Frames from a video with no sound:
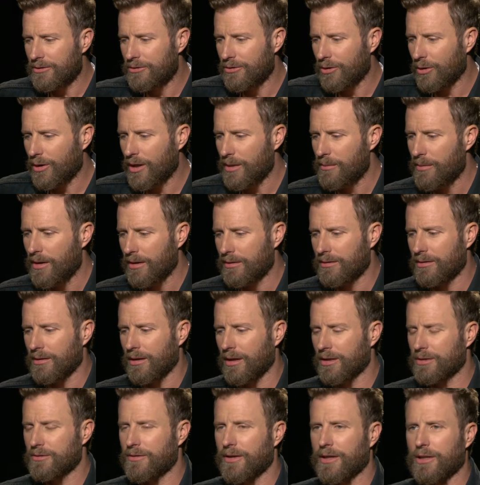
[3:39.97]
Joe came out to
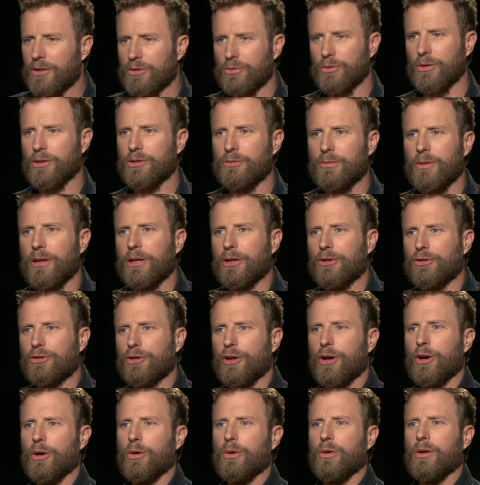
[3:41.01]
Las Vegas where I was playing a
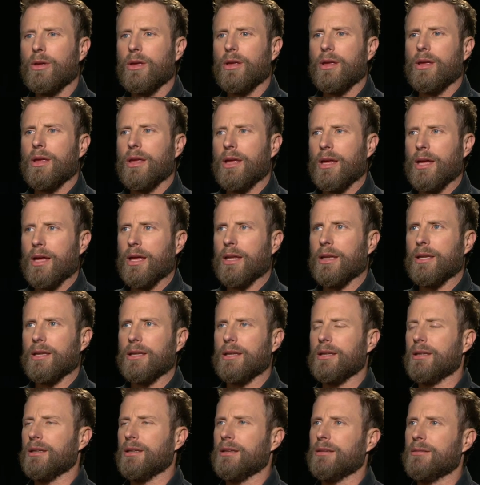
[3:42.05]
show, and
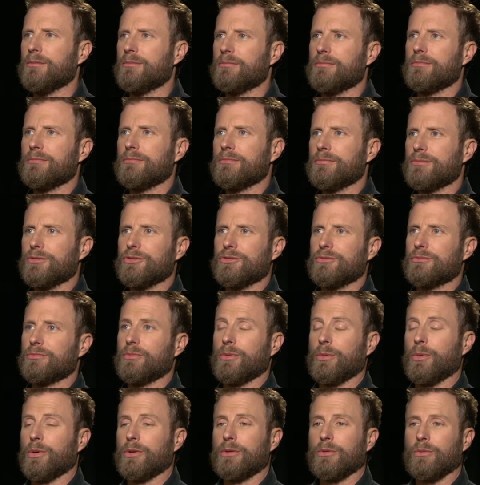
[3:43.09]
we
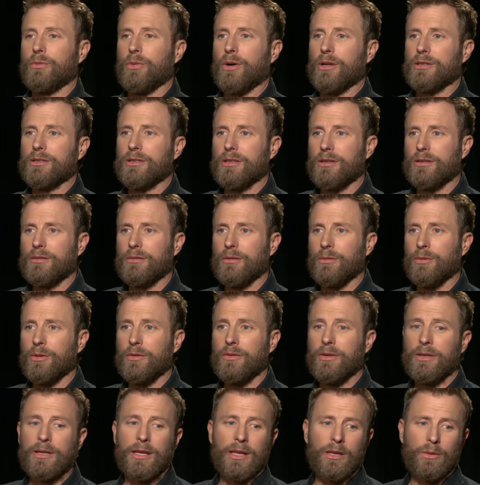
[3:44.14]
went to watch the
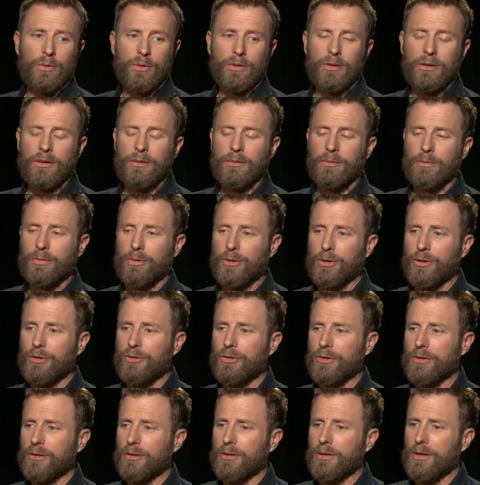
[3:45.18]
movie together with a
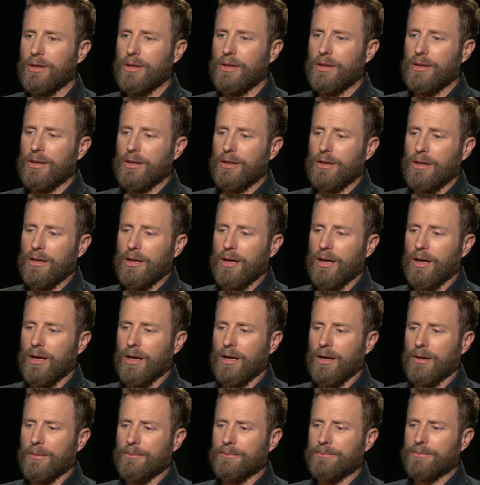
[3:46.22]
producer,
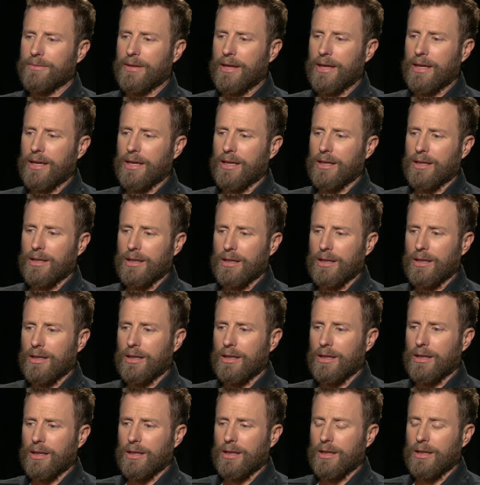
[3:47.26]
and
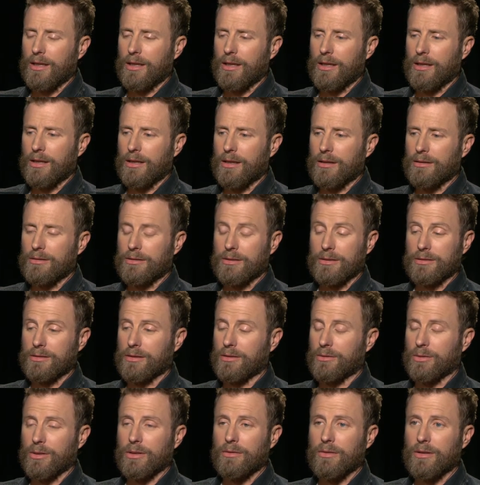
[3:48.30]
just
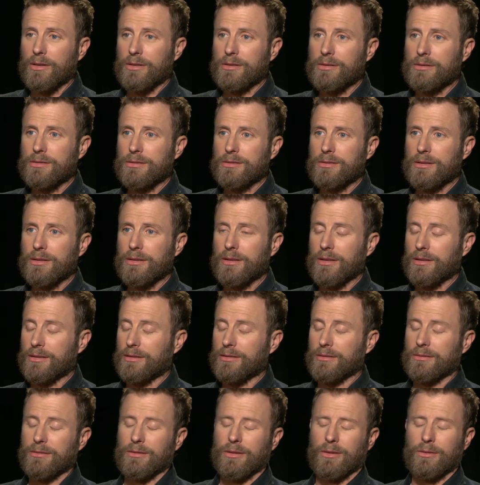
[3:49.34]
the three of us, and like
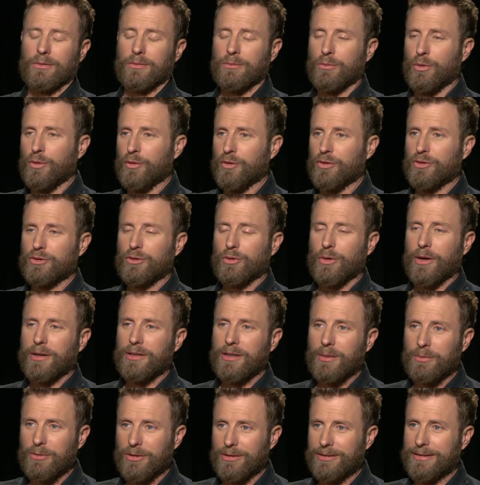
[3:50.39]
the movie's cranked
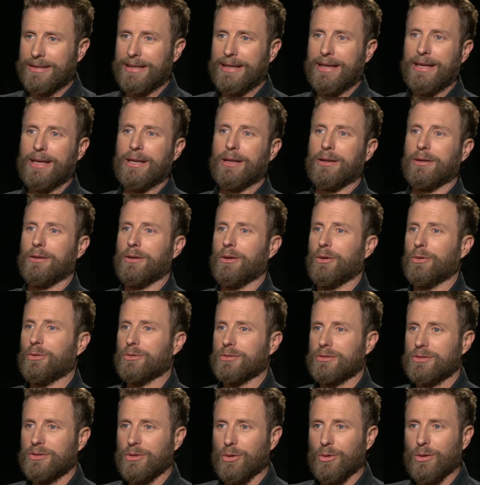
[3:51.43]
up to 10, you know, it
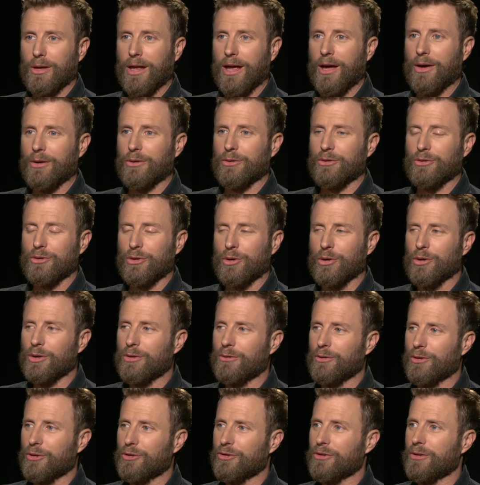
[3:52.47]
was so loud. It was an earlier
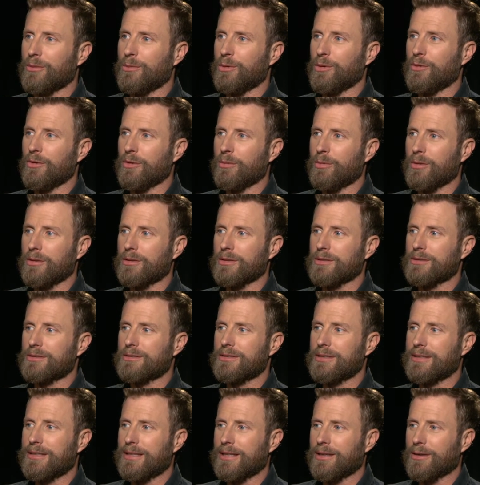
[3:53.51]
version of the movie, but just
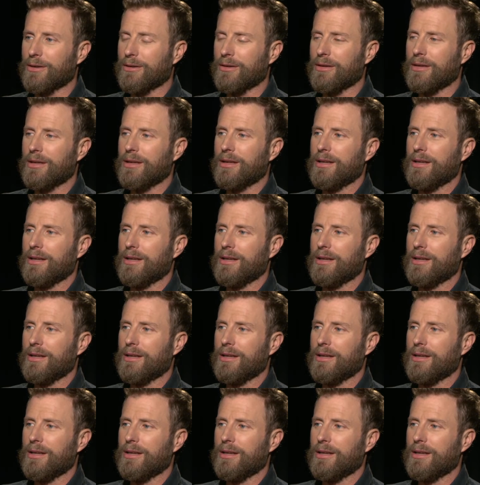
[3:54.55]
sit there